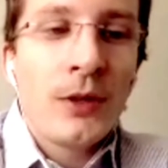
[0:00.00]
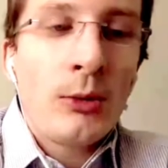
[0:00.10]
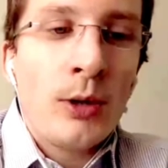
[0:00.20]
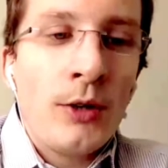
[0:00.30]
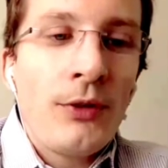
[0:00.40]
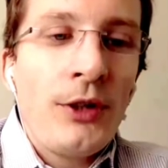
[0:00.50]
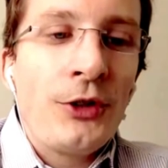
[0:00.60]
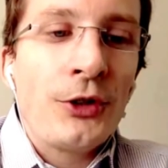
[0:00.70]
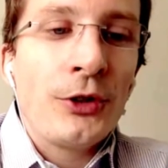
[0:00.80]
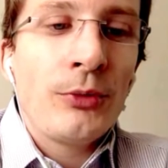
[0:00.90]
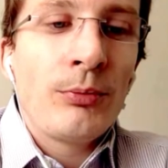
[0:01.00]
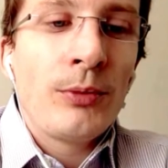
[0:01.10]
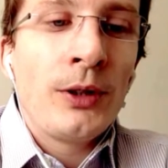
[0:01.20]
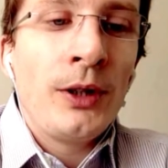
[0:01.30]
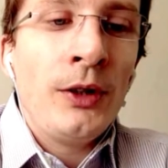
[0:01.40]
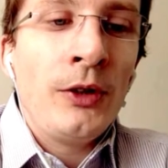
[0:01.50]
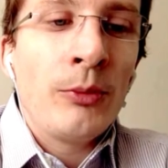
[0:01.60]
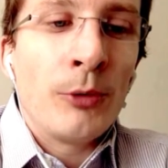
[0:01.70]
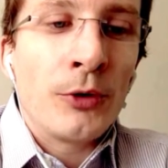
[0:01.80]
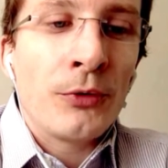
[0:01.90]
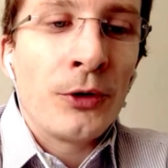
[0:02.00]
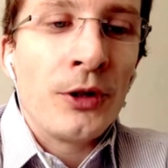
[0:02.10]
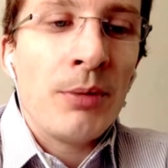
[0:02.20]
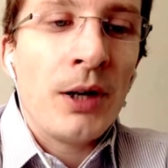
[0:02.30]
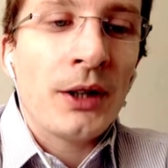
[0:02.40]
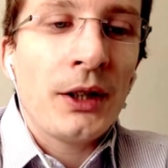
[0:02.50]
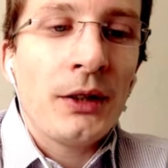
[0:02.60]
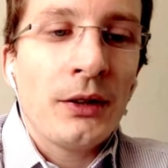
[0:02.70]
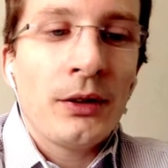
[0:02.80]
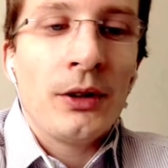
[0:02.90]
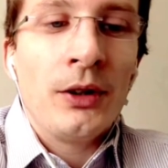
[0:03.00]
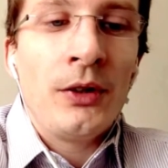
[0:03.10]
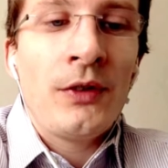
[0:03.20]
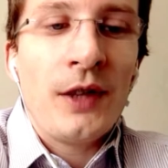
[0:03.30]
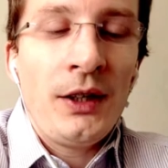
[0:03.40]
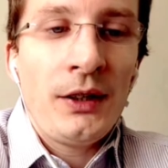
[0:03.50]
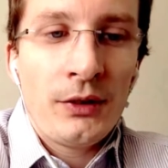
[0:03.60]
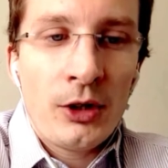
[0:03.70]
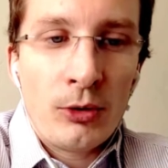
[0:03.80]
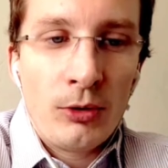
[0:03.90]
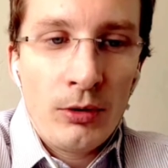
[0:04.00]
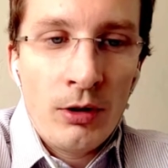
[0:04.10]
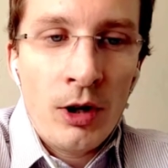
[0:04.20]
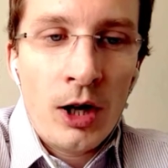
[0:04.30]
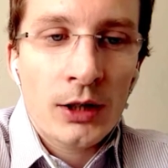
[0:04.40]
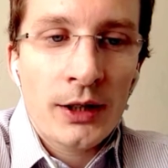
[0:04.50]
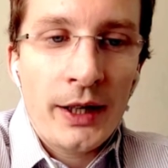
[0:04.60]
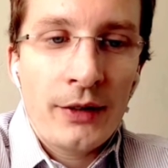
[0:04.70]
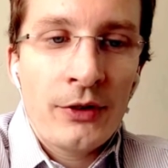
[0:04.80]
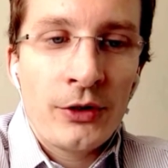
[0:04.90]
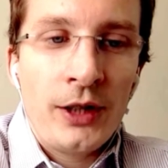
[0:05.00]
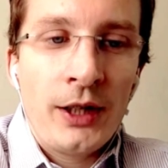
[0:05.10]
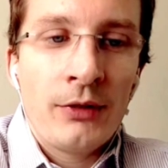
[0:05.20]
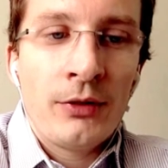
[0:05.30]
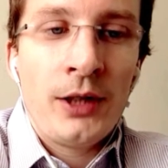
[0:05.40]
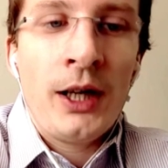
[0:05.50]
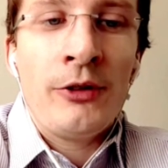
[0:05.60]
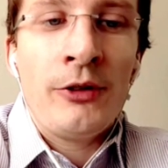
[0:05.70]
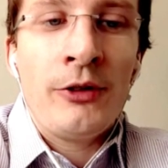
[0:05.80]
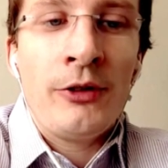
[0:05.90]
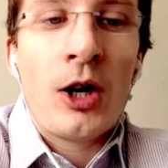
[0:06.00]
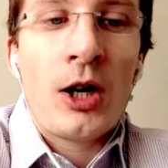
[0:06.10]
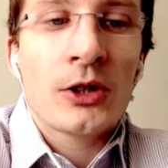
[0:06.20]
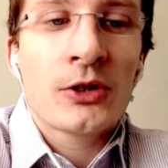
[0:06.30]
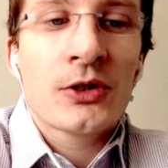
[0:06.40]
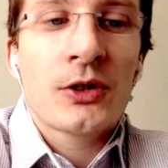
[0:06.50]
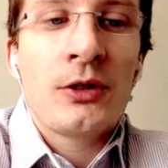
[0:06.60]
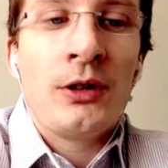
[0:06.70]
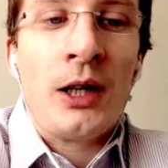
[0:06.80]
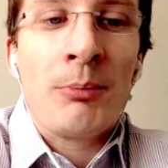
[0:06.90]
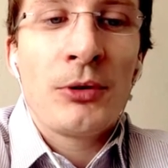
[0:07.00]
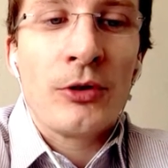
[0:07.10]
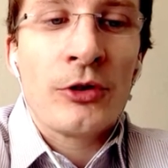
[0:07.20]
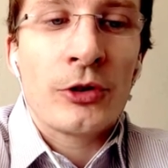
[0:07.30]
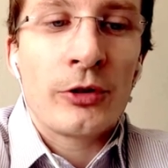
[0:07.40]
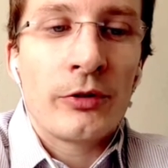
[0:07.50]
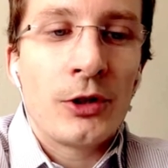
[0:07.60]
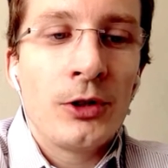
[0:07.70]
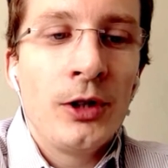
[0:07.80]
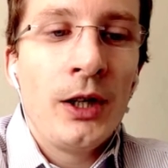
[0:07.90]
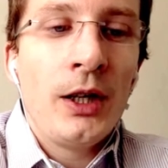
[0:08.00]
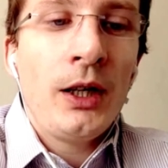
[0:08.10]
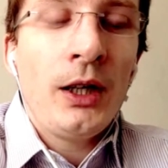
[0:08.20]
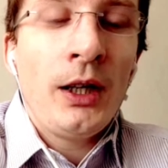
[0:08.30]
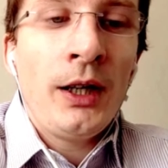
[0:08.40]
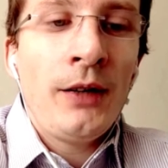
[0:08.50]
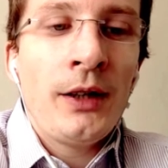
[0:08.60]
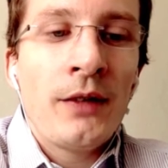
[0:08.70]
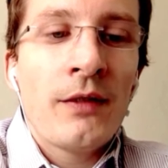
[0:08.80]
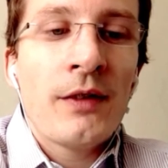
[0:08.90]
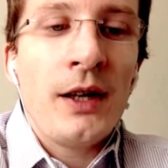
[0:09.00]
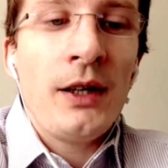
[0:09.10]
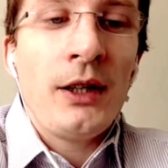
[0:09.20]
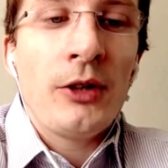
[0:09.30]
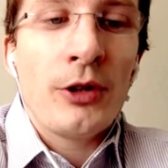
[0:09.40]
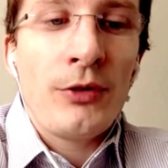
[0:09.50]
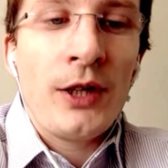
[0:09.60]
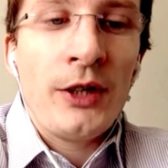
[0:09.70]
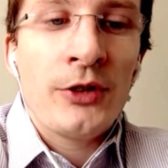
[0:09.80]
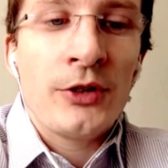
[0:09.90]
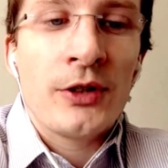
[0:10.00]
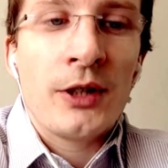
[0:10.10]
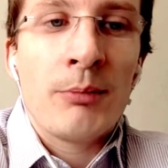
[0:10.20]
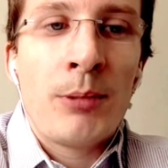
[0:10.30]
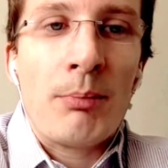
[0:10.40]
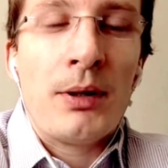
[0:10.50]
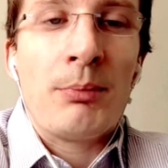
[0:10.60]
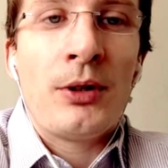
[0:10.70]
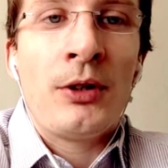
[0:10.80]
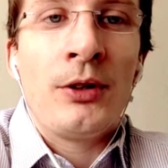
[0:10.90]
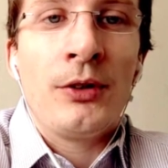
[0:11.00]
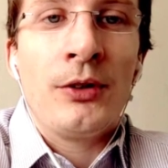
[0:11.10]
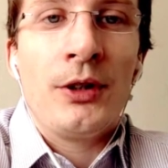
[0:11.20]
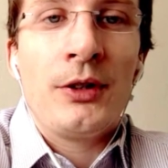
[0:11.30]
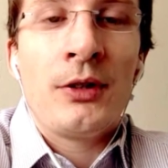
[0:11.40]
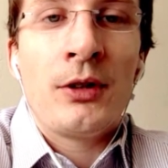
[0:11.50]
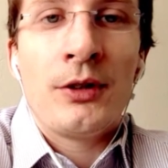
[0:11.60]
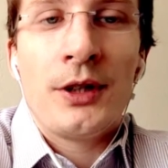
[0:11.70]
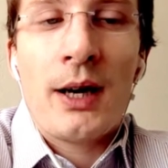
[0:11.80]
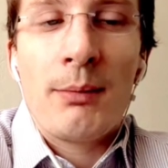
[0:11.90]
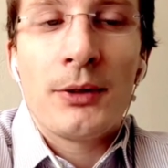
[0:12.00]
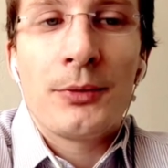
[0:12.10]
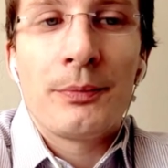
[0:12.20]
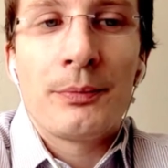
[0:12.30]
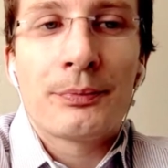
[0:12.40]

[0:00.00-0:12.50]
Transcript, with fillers: One feature is more for debugging, sending the whole logcat, so the, the Android logs uh, up to the server, and then sending notifications that pop up on the on the tablet.